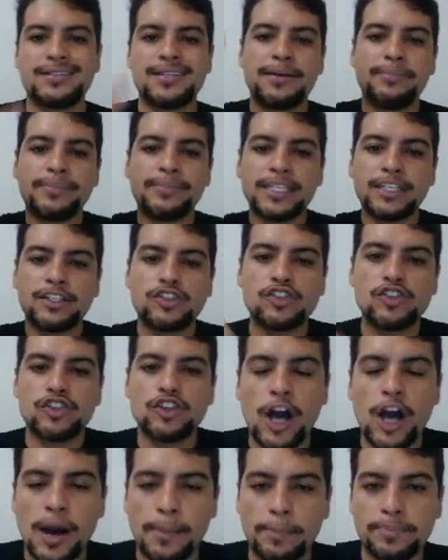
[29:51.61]
something
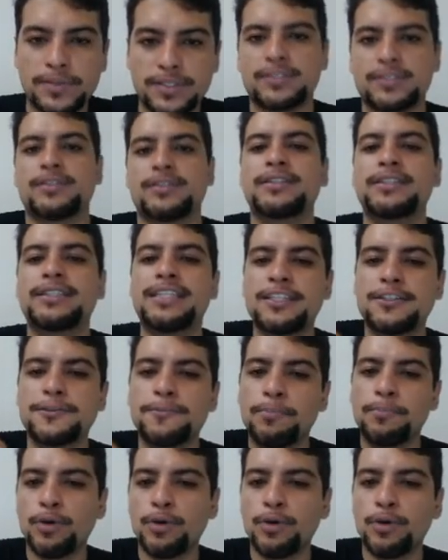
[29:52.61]
stops this